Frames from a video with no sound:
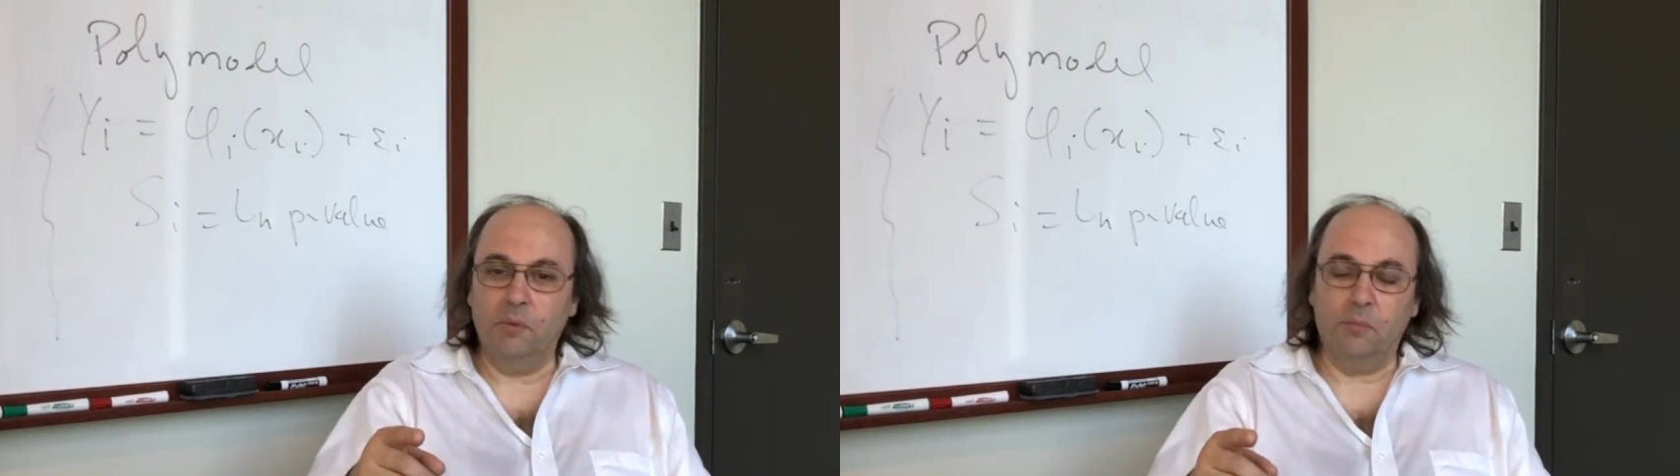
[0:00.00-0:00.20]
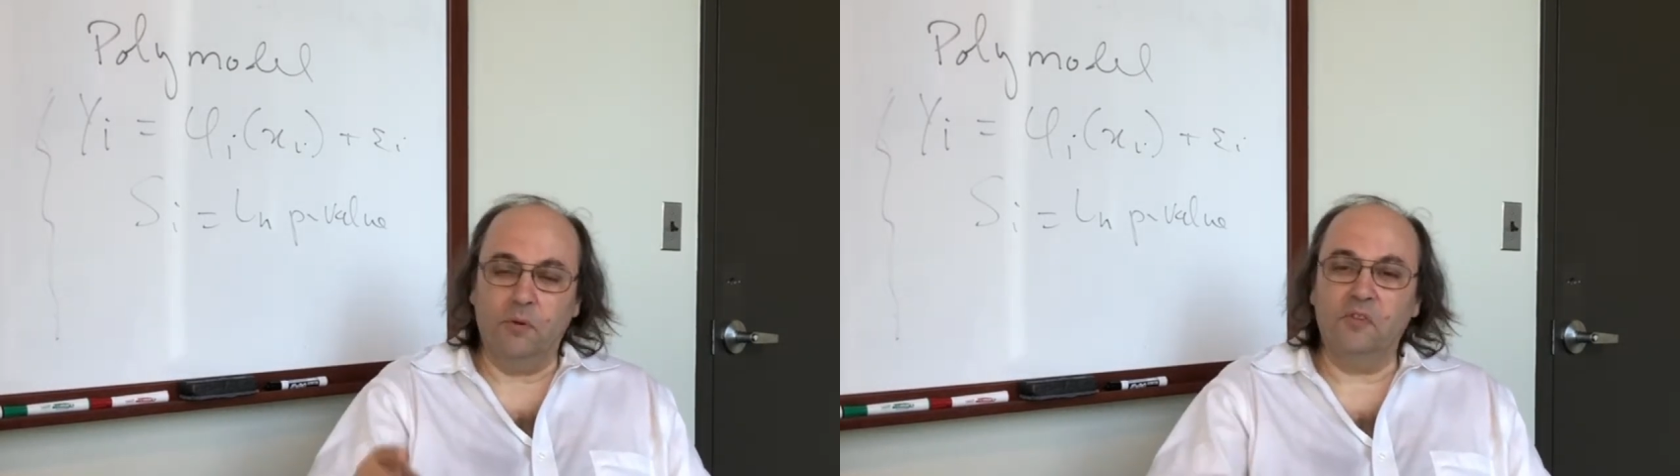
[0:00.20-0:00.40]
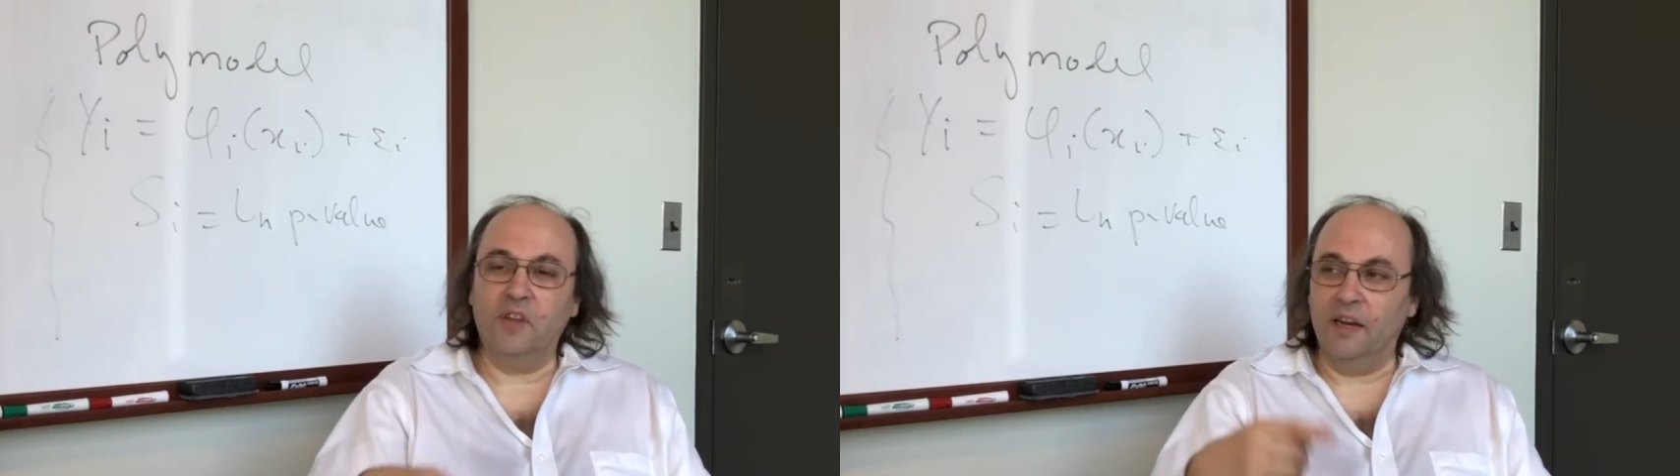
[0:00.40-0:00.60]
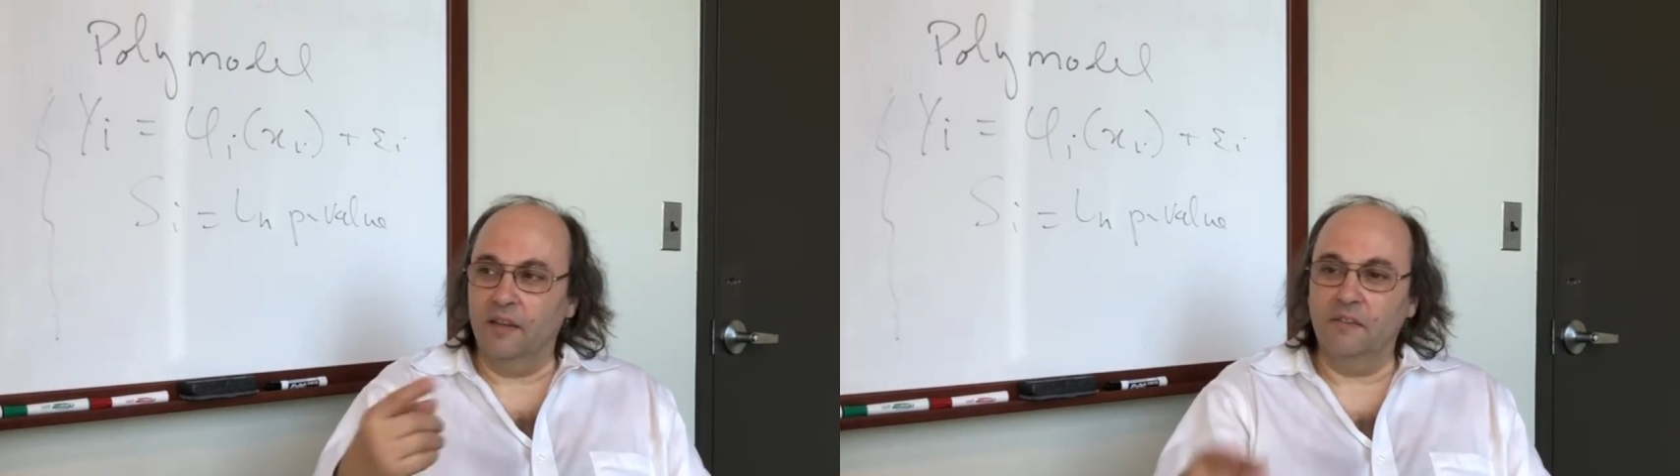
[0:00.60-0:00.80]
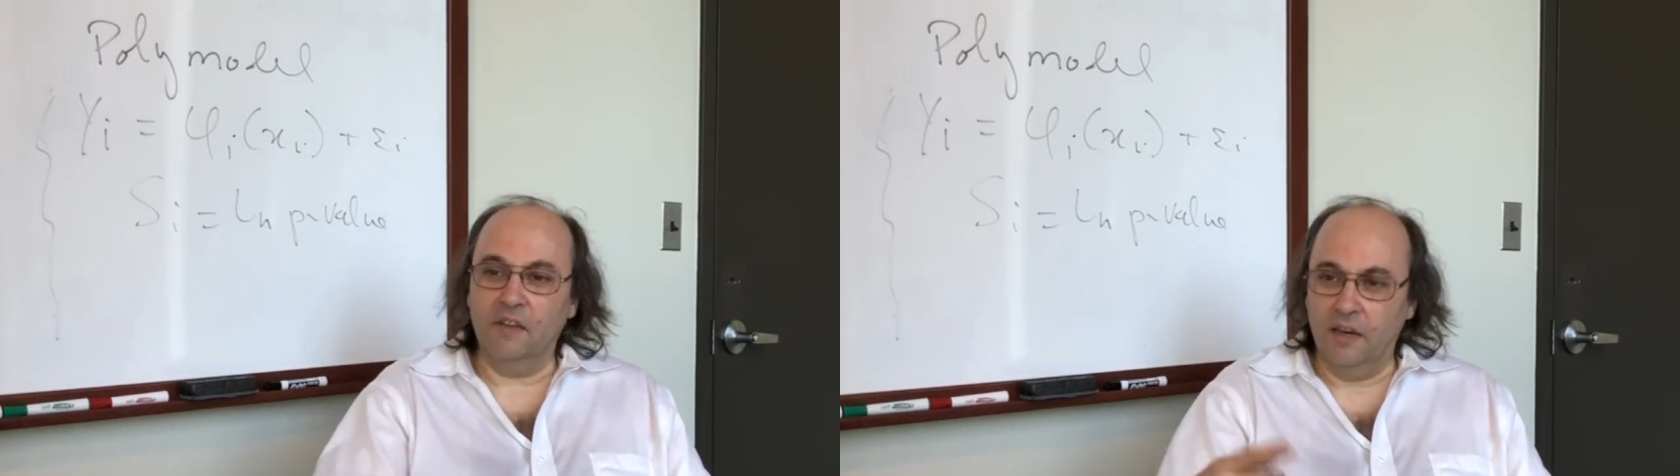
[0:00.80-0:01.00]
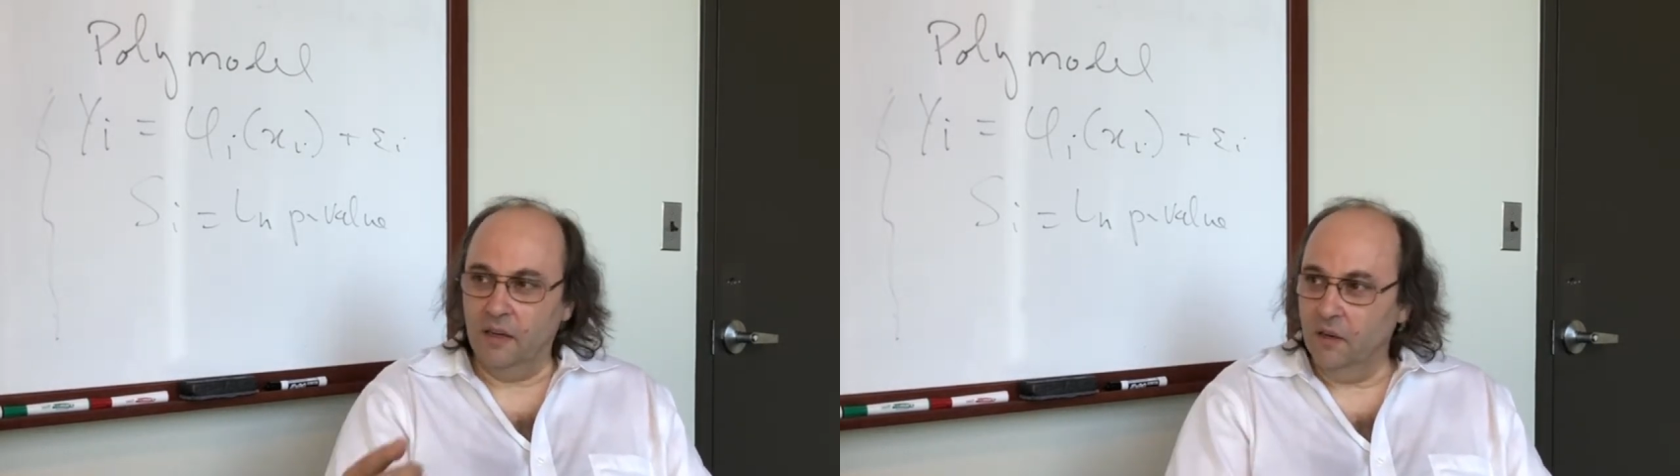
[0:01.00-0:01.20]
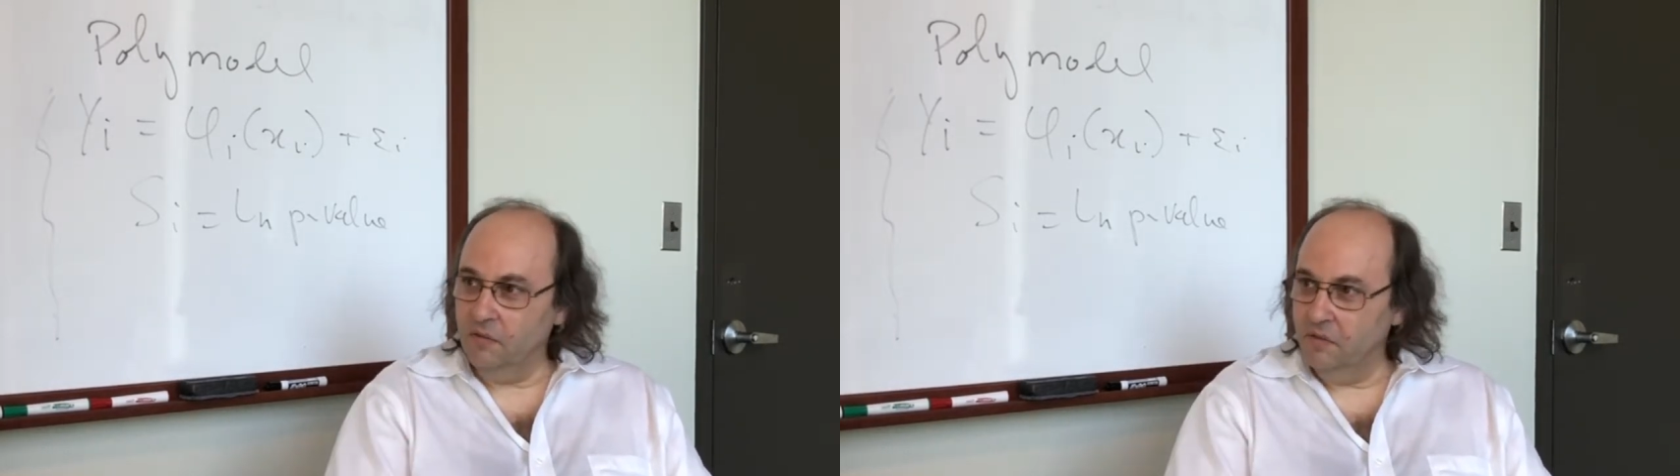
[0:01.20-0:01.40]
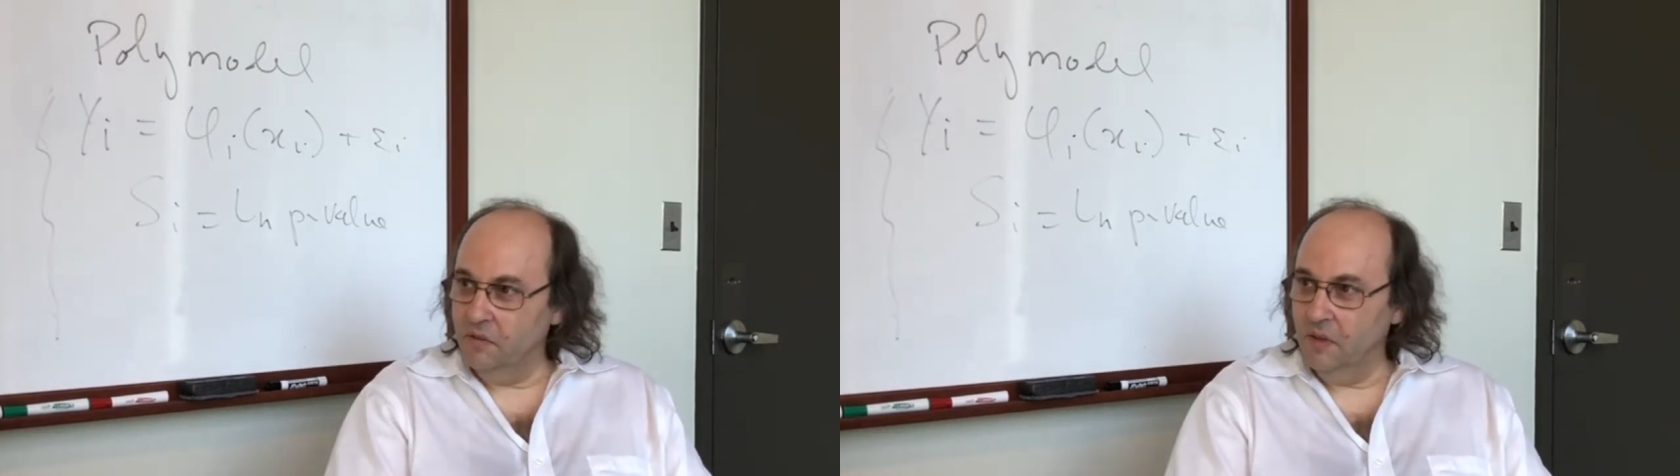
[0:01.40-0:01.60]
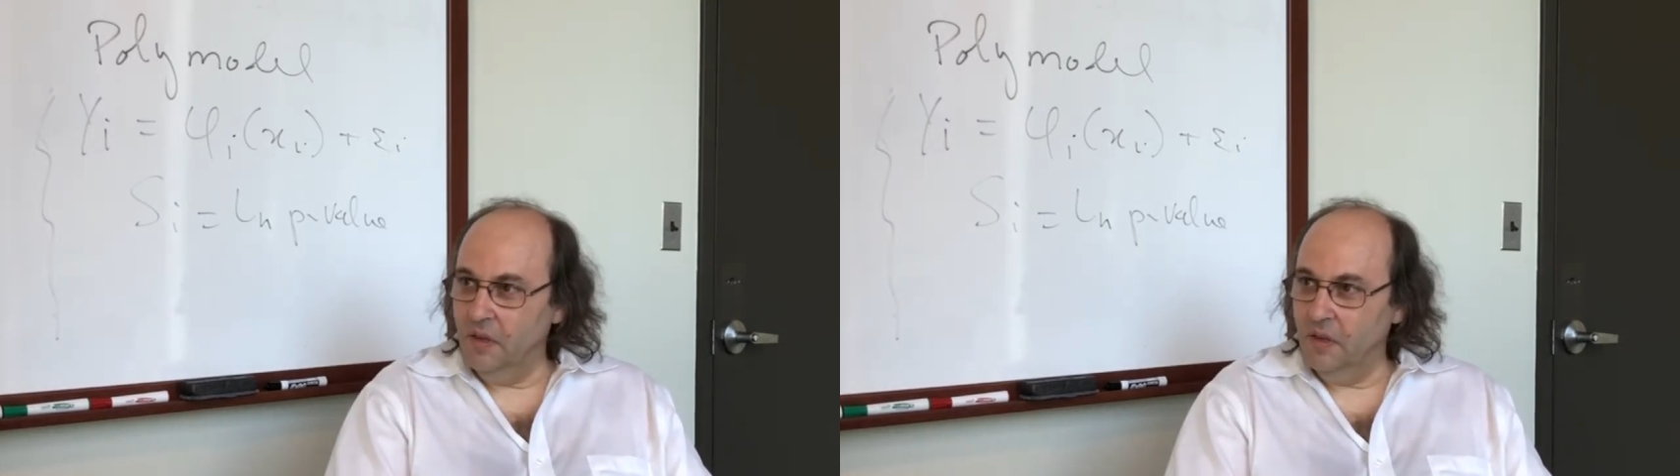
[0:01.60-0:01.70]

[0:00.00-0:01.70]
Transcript: people starting selling off,